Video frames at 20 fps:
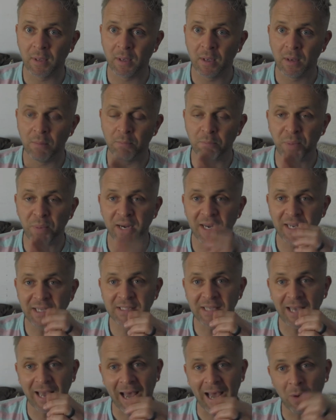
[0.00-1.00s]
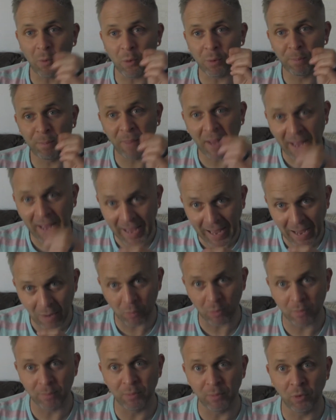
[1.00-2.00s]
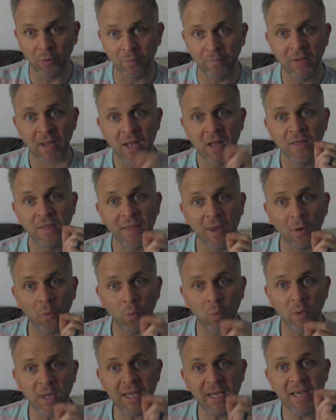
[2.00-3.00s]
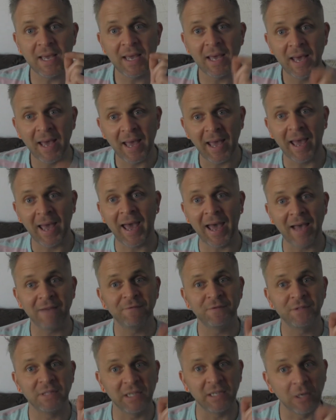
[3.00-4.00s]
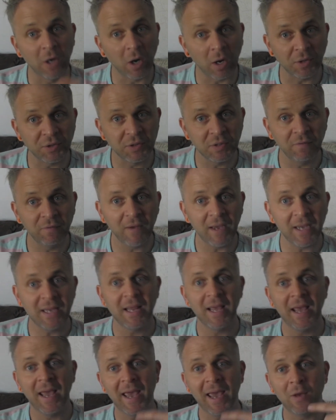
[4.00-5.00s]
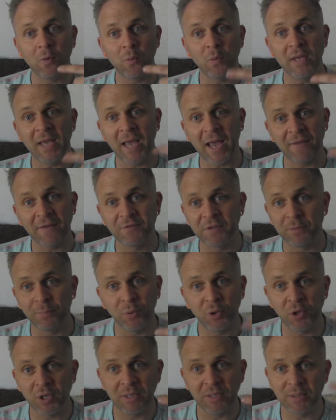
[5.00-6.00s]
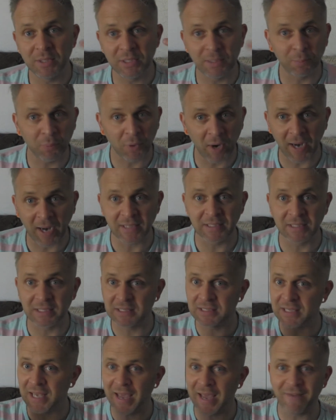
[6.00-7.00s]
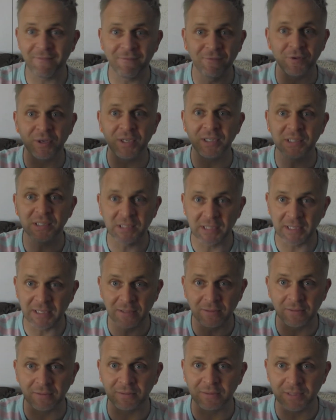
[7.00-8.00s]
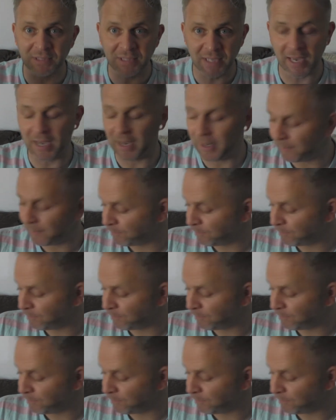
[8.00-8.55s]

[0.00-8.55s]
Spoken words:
but it's our power move that we have to cultivate and we have to put into practice every single day.